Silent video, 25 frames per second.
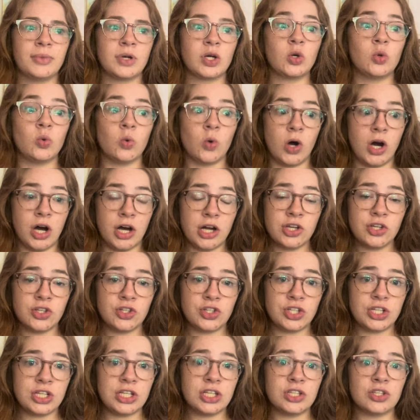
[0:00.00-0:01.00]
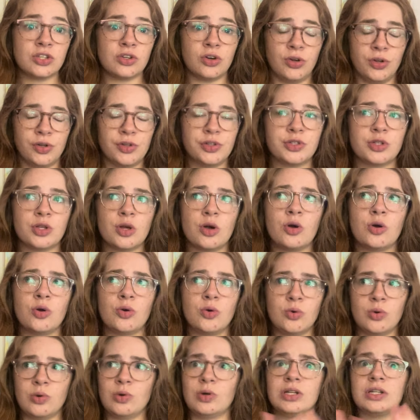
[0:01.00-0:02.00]
Gouache is
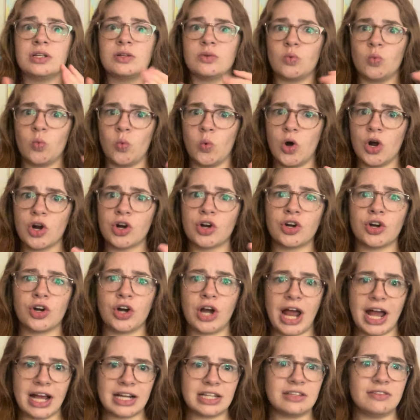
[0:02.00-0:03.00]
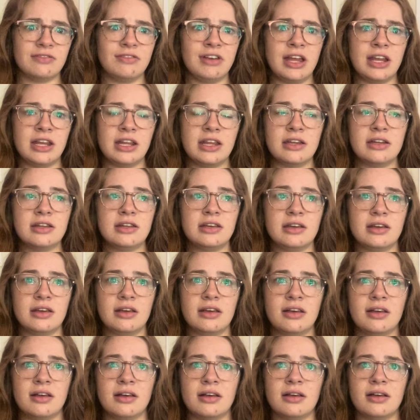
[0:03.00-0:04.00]
also water activated.
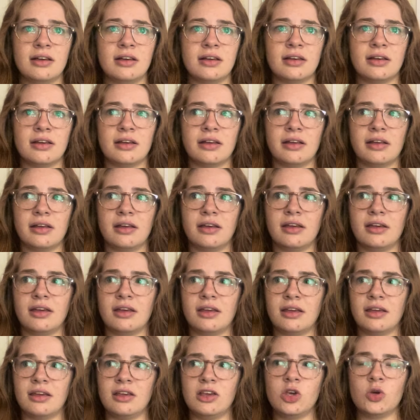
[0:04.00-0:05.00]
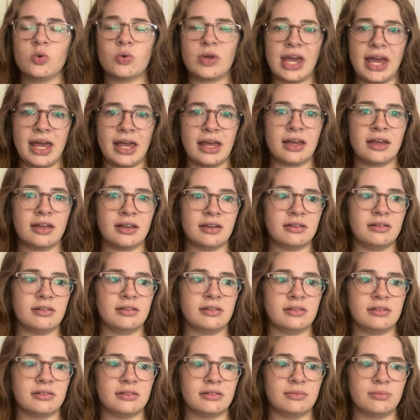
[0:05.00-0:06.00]
You can,
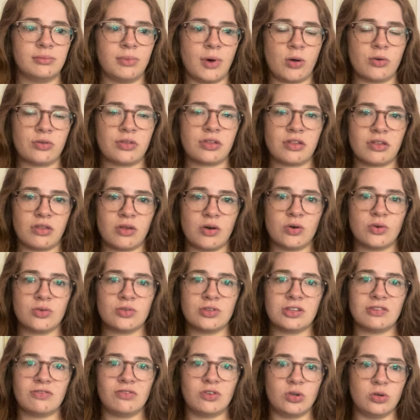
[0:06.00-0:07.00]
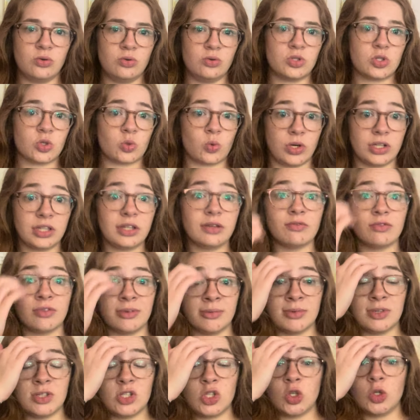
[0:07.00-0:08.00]
both of those, if you squirt them
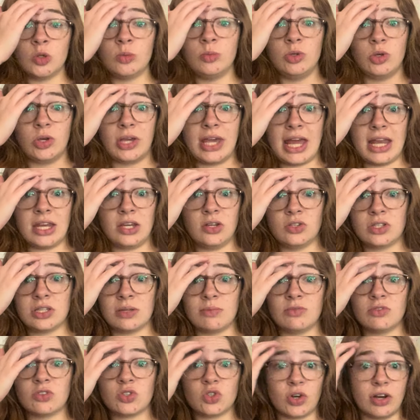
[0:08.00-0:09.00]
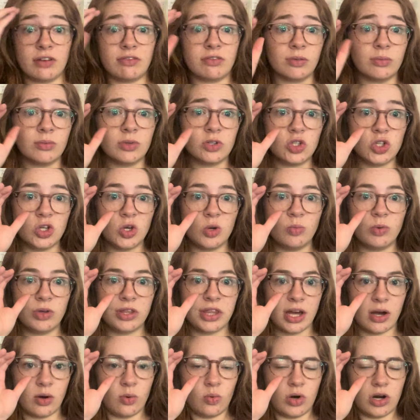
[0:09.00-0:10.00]
from the tube, you can use them straight from the tube
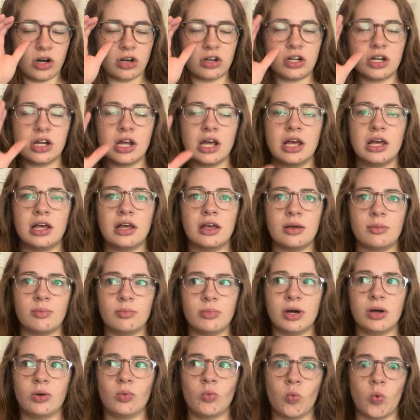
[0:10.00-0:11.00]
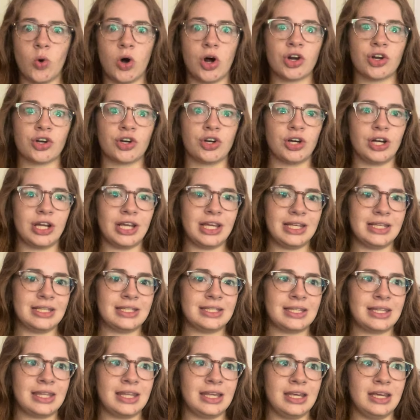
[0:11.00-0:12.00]
without water, but water
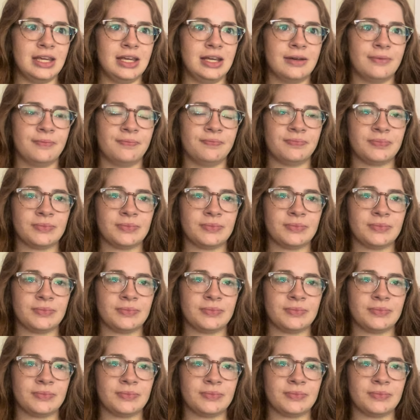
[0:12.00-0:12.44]
is the